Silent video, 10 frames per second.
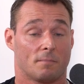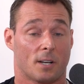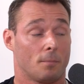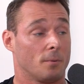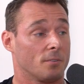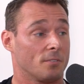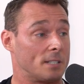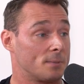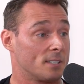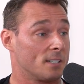couple
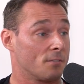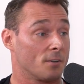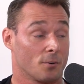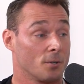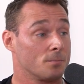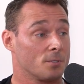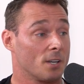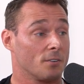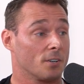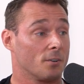sleeps in different rooms, you
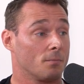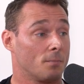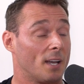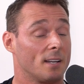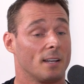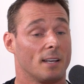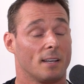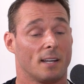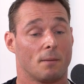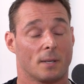have your own bed,
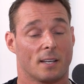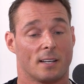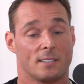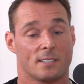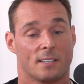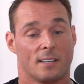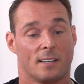and because